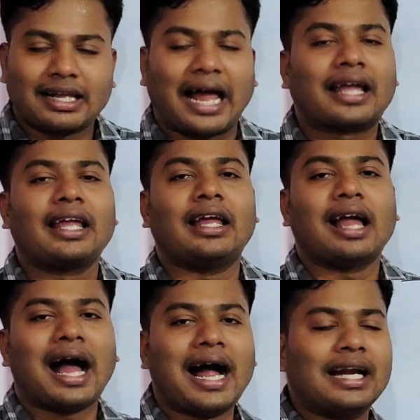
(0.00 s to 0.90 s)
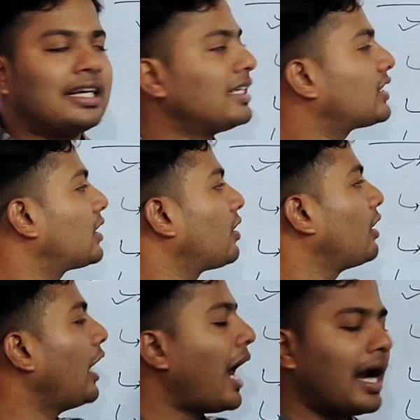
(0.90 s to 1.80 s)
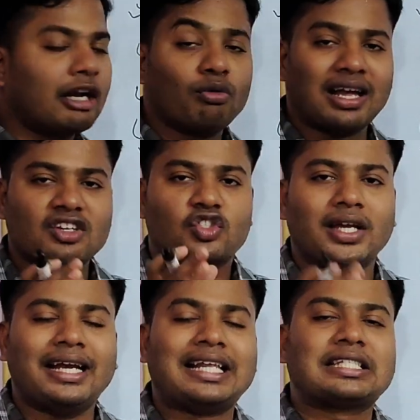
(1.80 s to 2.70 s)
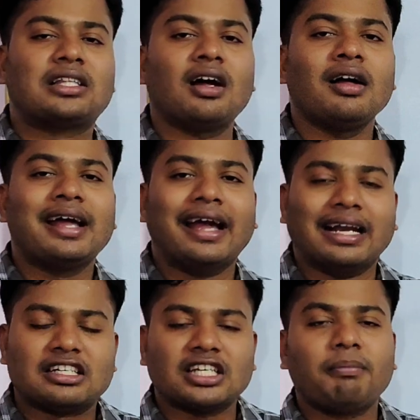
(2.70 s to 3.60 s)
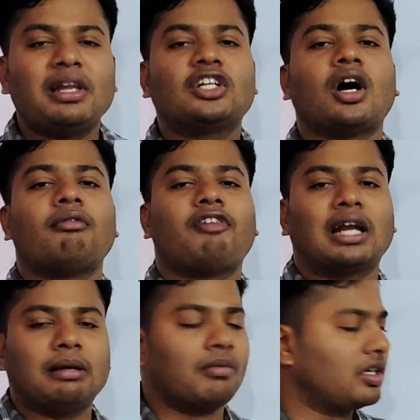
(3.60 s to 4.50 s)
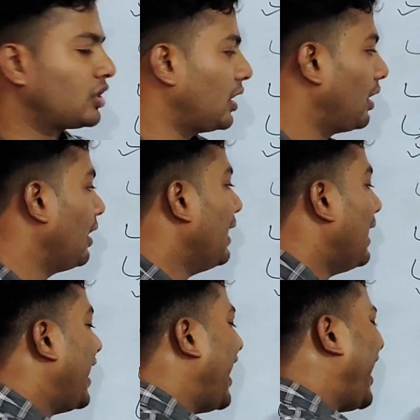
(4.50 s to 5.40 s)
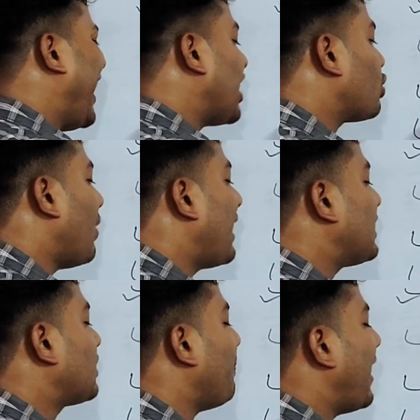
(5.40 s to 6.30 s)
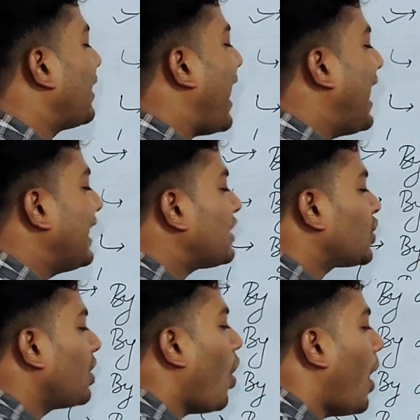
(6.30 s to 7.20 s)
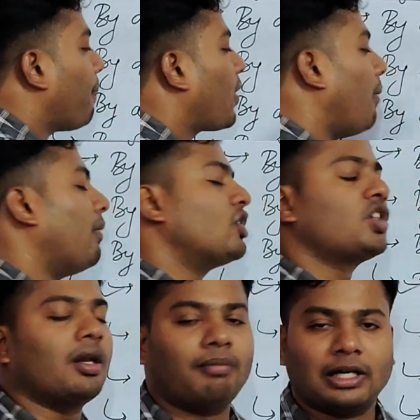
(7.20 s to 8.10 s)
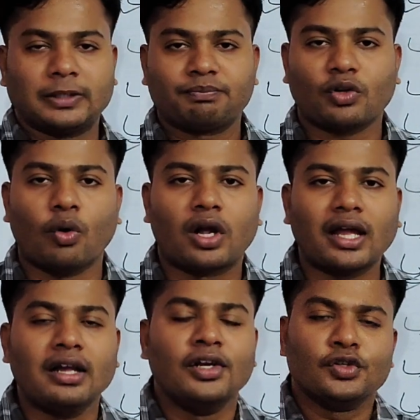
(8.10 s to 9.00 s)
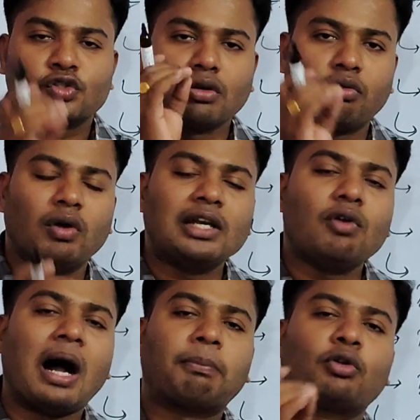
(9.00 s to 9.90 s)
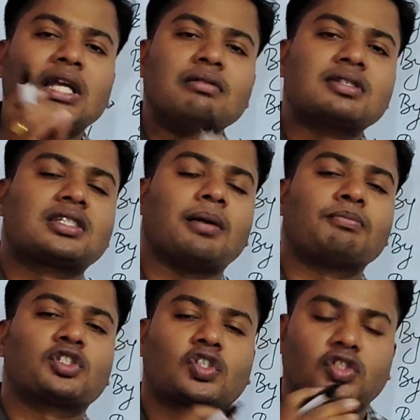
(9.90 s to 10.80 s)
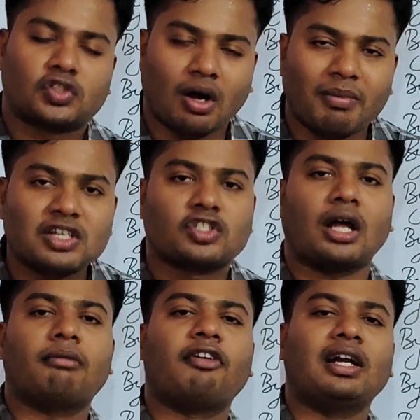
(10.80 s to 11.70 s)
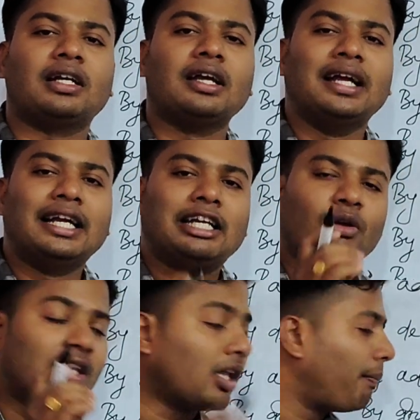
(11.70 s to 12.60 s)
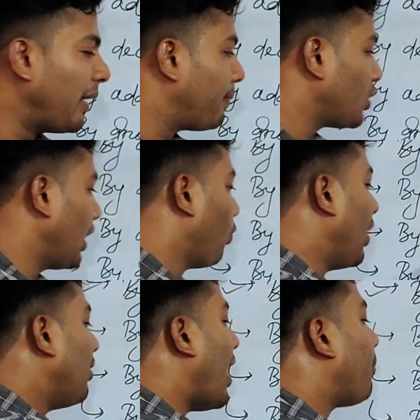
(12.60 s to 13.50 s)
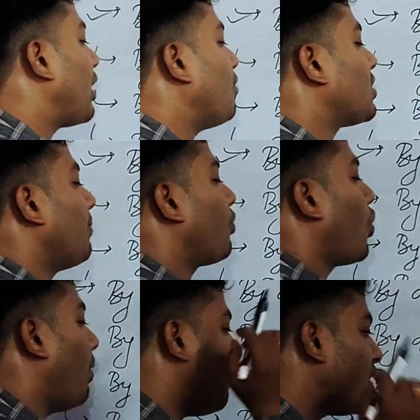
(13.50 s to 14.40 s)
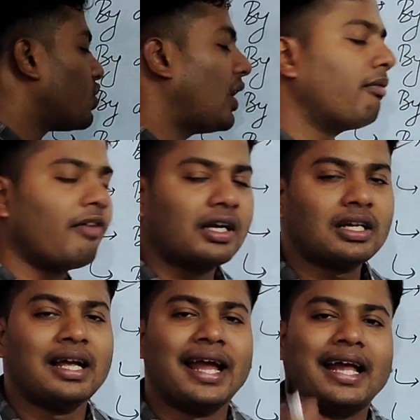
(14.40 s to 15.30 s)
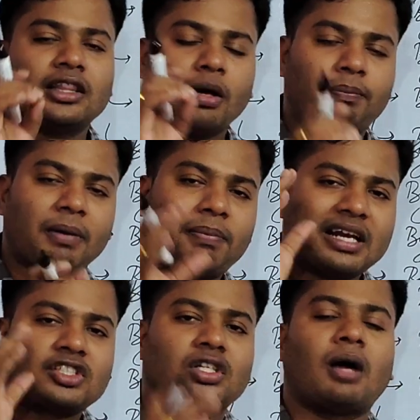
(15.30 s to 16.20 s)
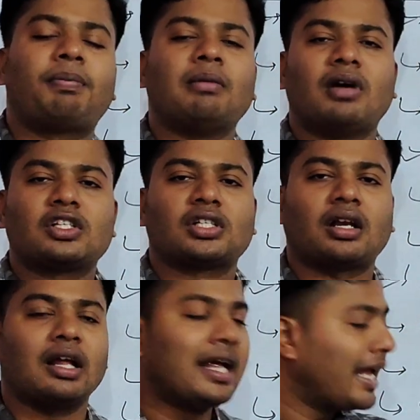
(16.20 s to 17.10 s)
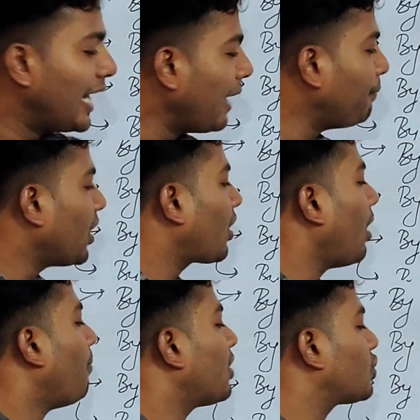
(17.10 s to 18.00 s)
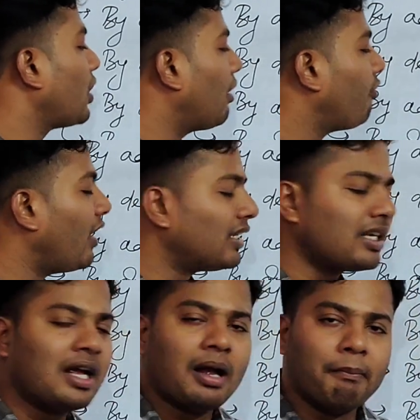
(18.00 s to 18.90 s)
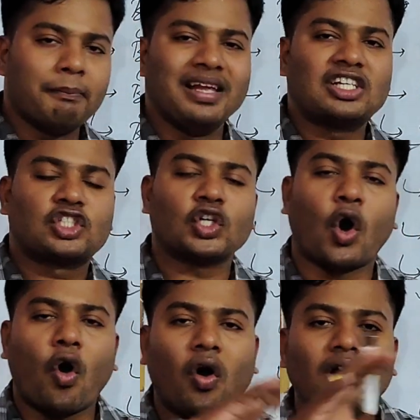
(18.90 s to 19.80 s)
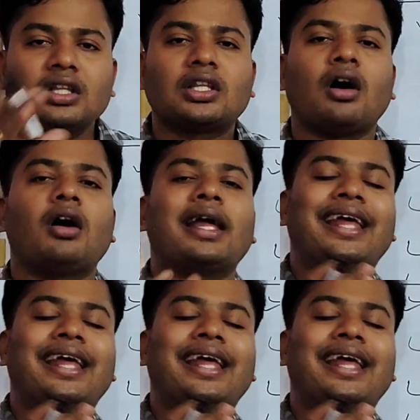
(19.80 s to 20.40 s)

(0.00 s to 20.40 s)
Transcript: cracking, and you can say it is the instability of an emulsion. The next one is the by addition of common solvent. Okay, so when you have to use some common solvent during the sorry, when you have to use some common solvent in the preparation of emulsion, if the common solvent mixed all the